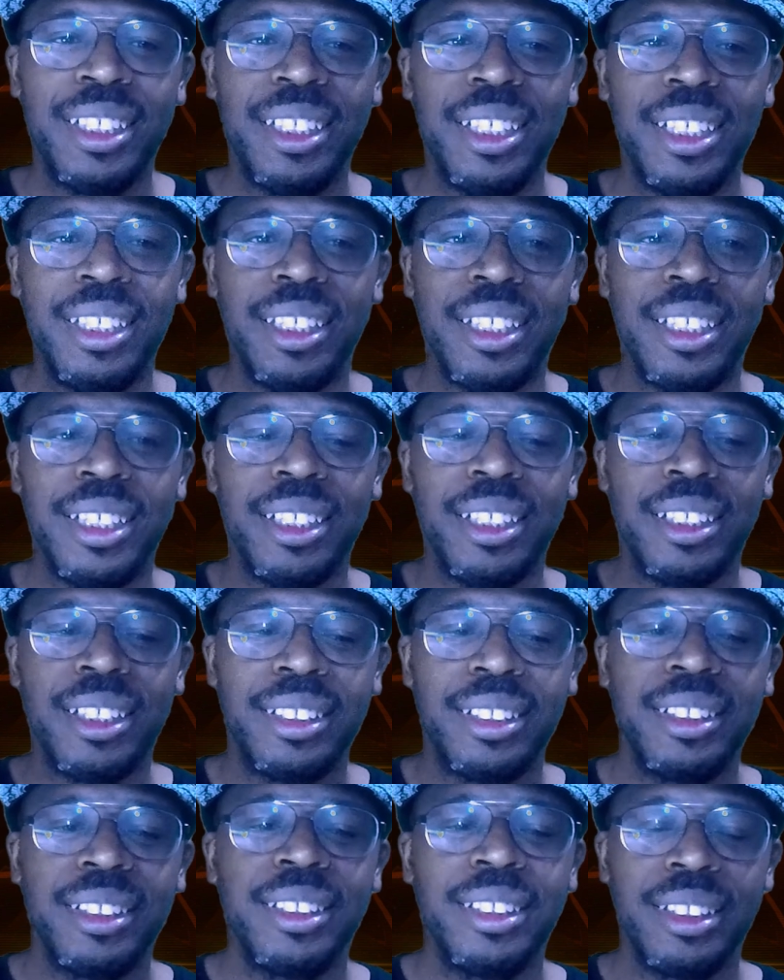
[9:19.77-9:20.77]
Yeah,
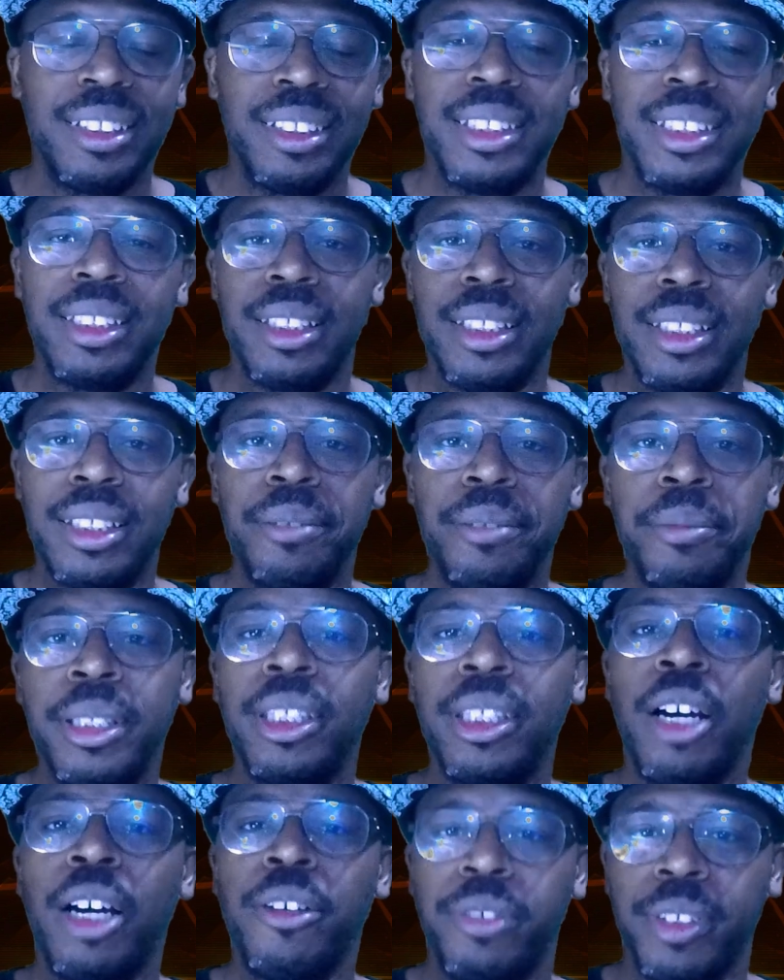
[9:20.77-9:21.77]
yeah, it meant
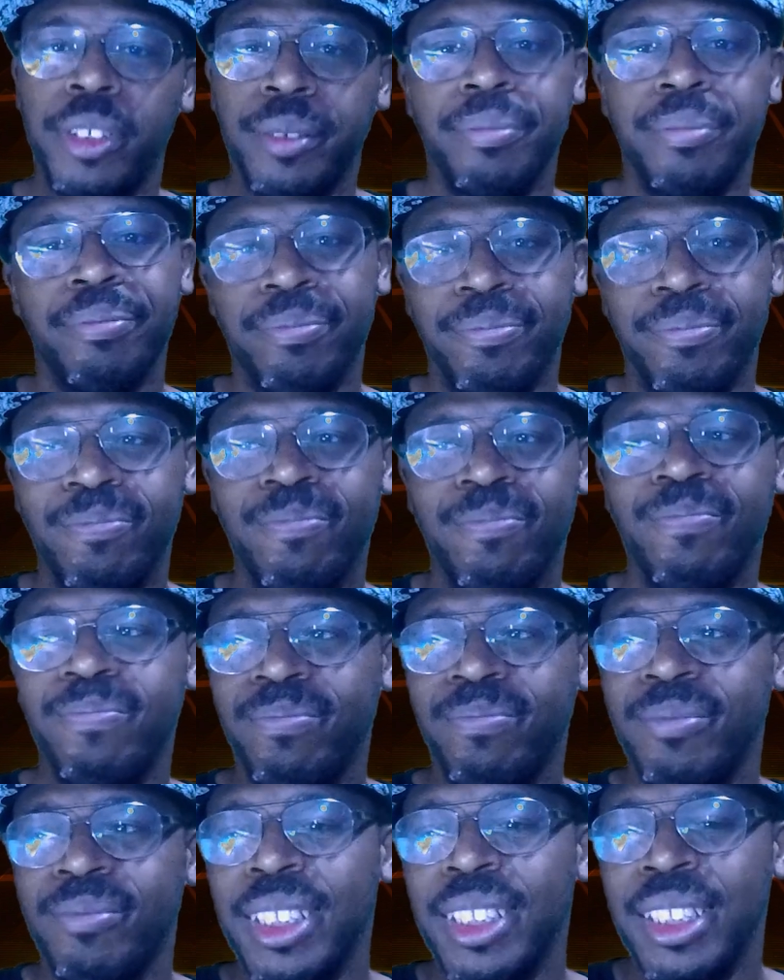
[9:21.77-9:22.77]
nothing.
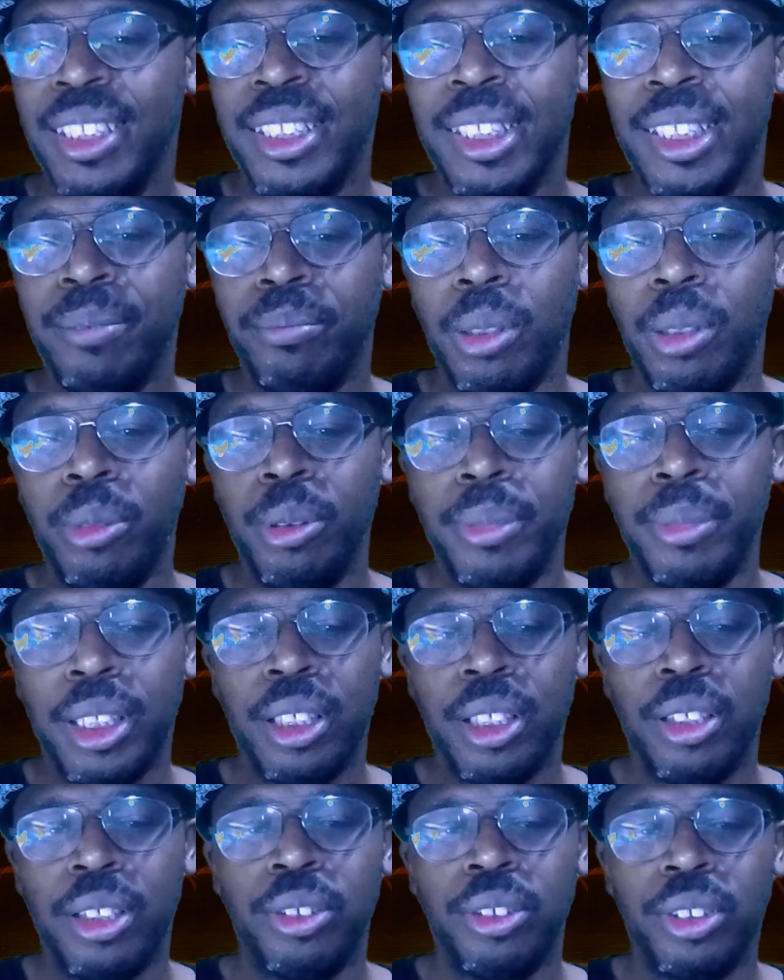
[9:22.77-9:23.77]
Maybe it meant
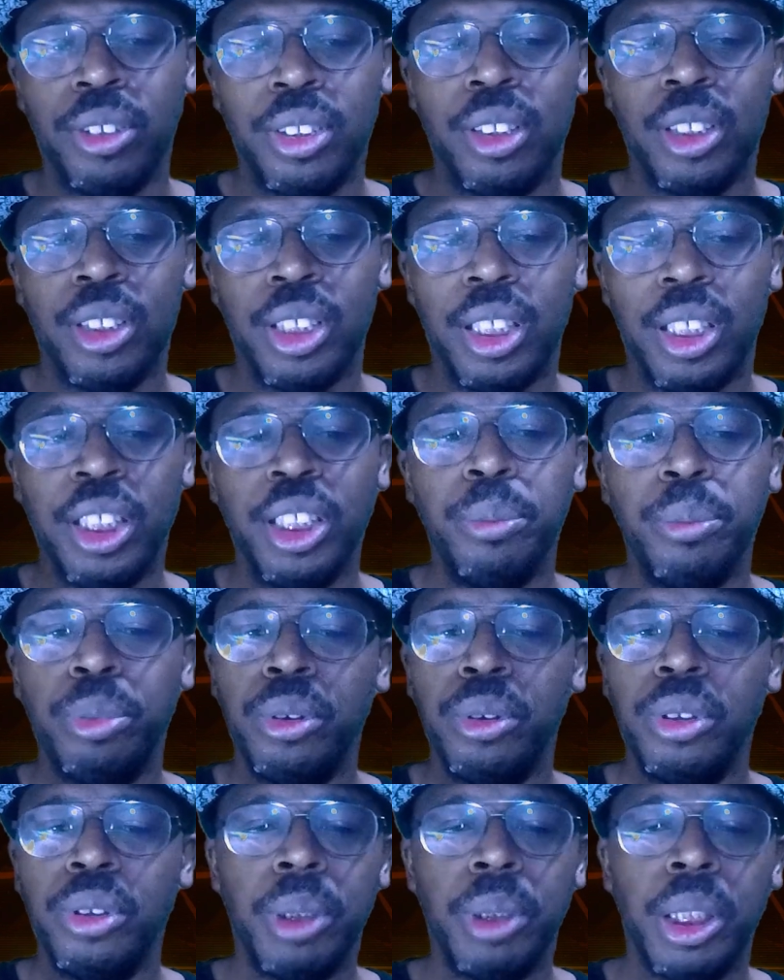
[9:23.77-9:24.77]
a lot on the, the
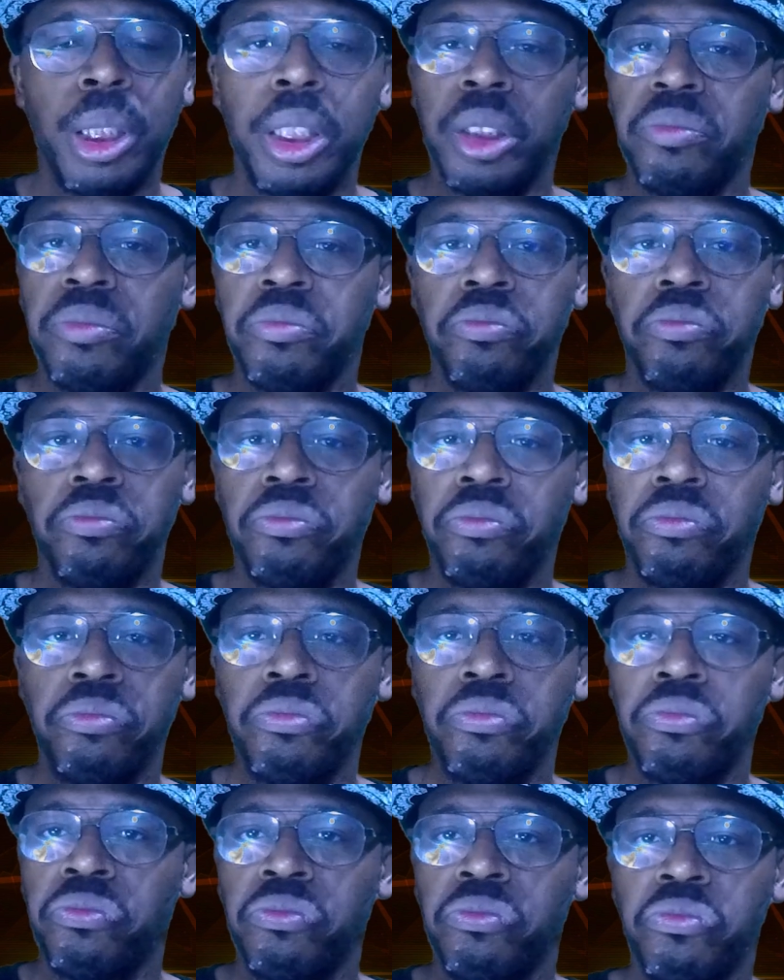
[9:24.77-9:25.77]
leaderboard, but
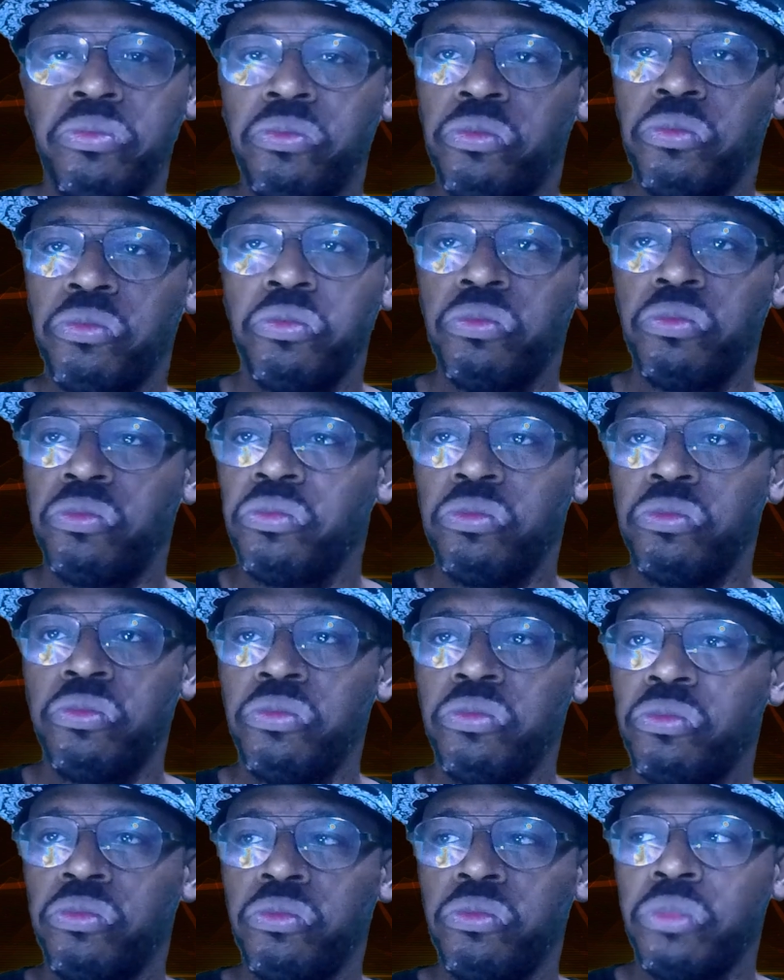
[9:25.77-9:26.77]
um,
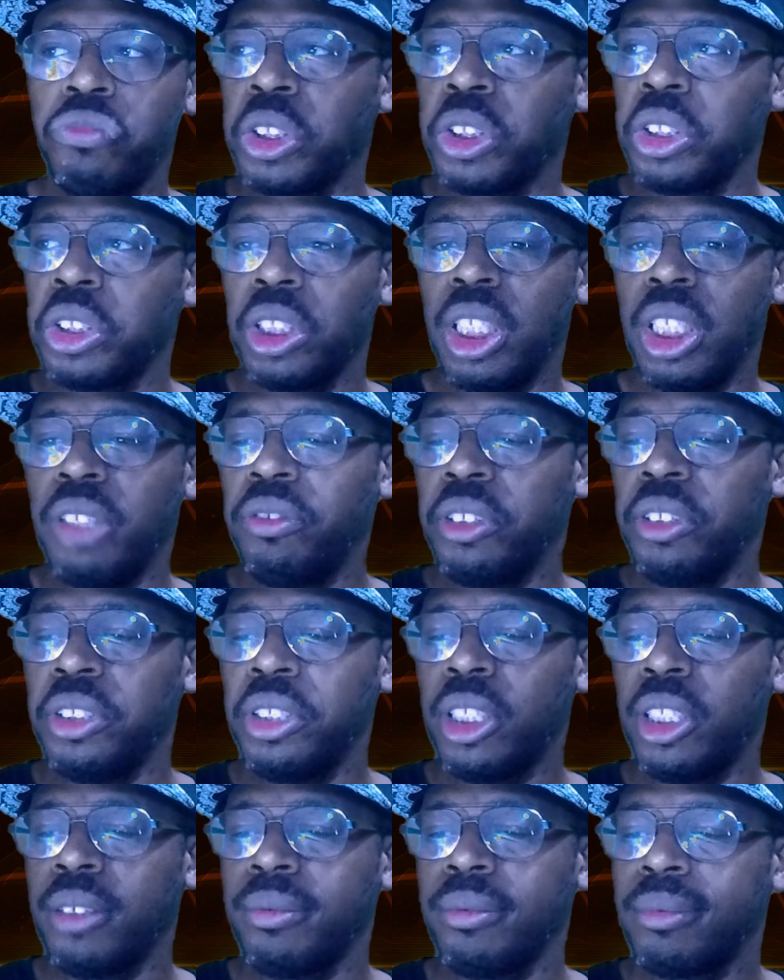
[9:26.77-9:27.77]
not to leveling
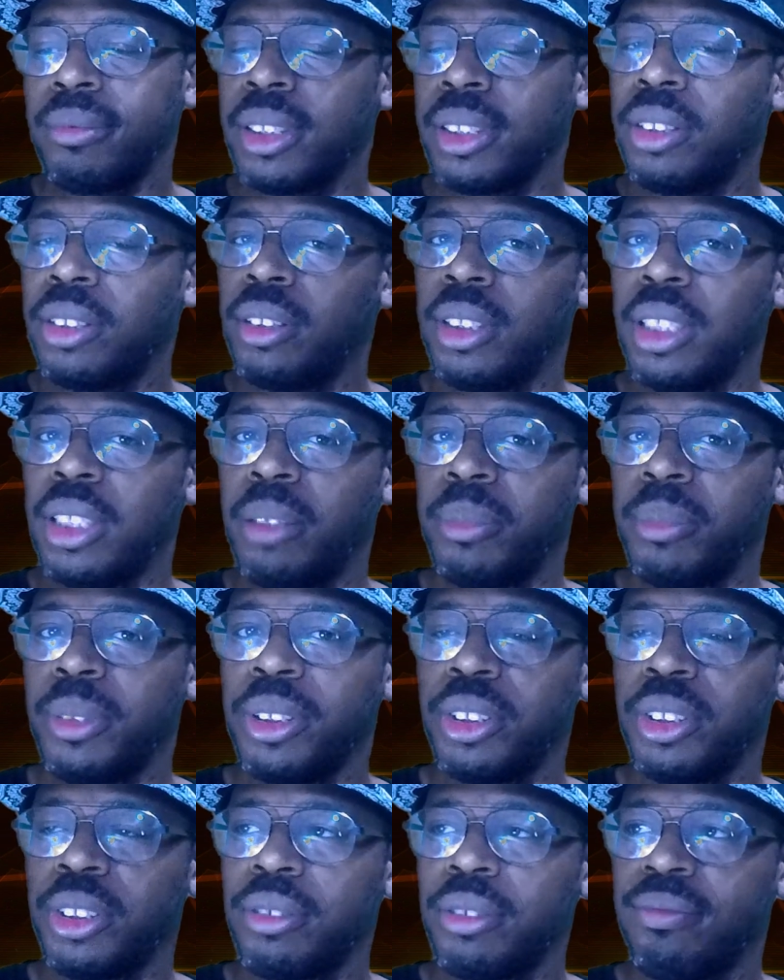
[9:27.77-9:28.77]
up, I can tell you that
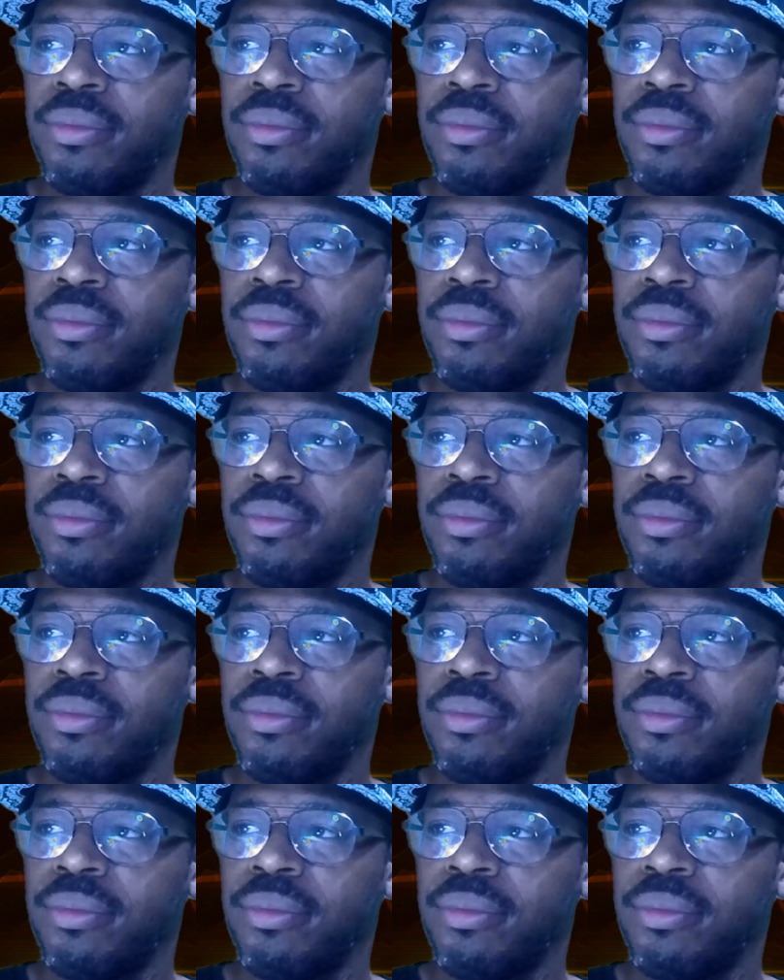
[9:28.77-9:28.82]
much.